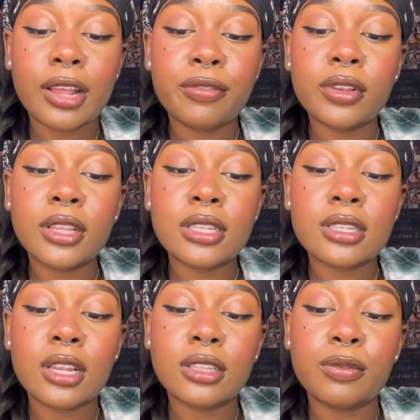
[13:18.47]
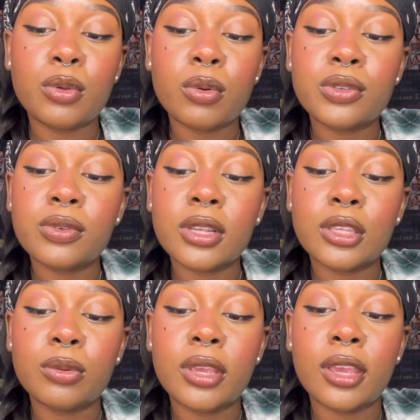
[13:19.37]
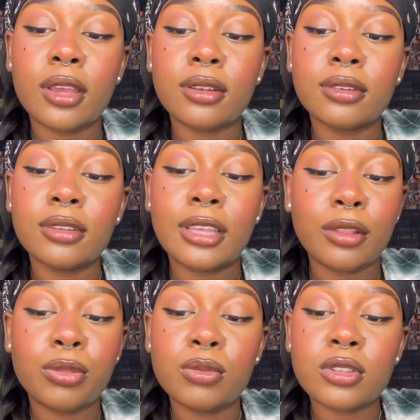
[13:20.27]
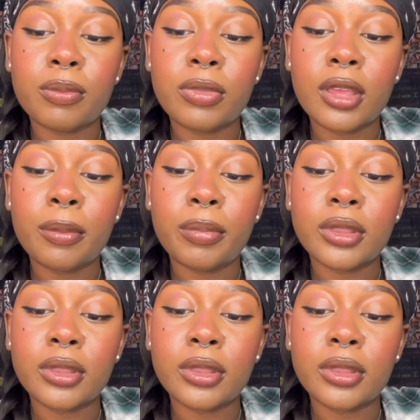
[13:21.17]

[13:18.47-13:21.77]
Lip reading: And I feel like this collective, you always feel like you can't get through something,